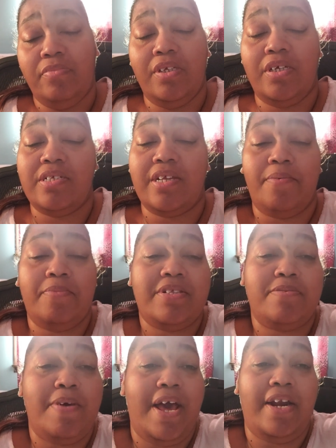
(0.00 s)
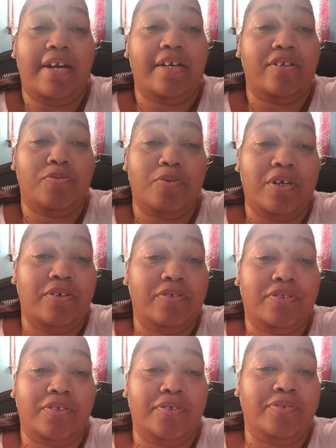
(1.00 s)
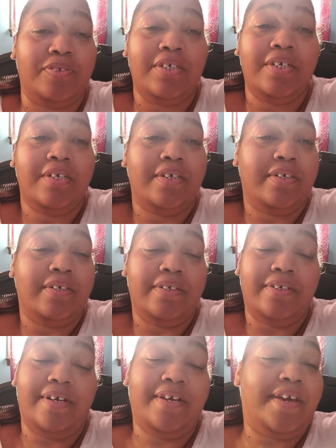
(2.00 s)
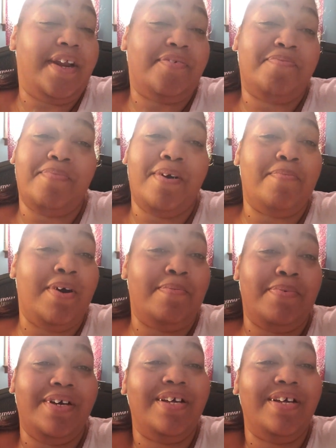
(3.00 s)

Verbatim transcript: because I'm asthmatic as well, so I get it from my mama.